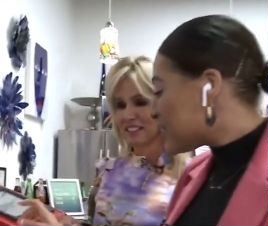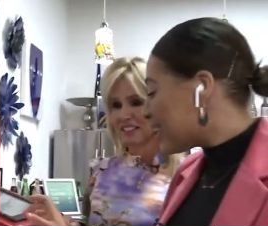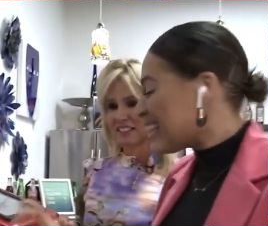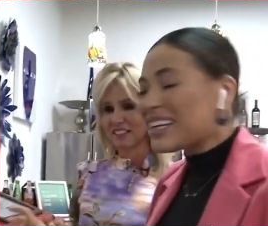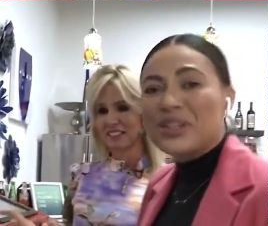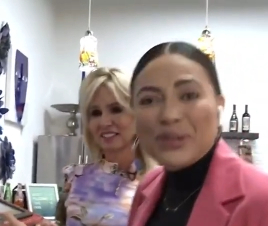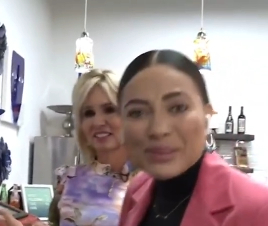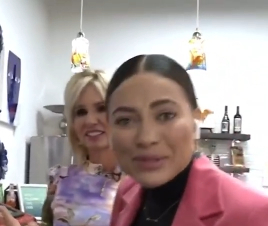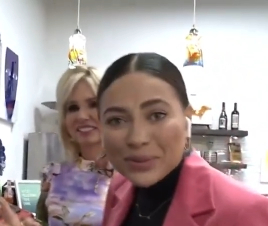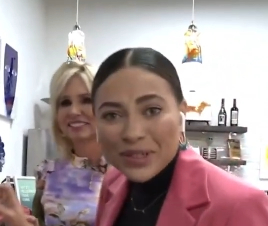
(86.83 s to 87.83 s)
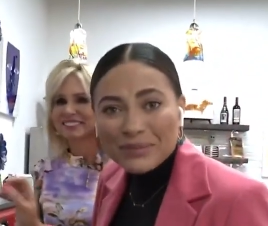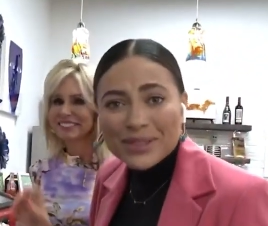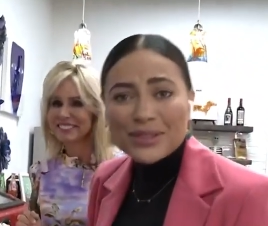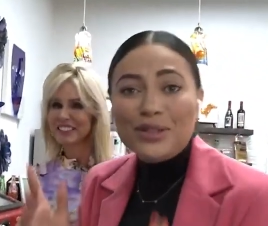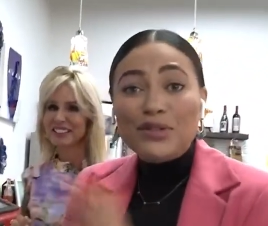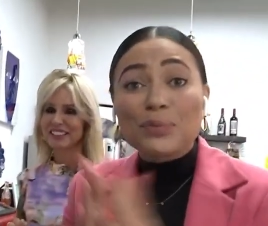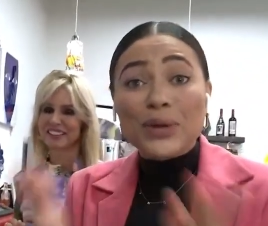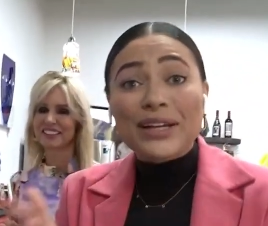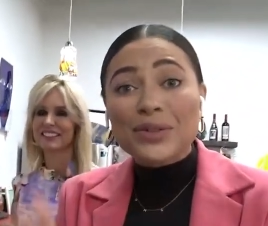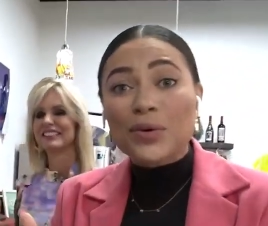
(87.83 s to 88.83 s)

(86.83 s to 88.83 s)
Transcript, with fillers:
Speaker 1: china and Christmas ornaments. So if you break an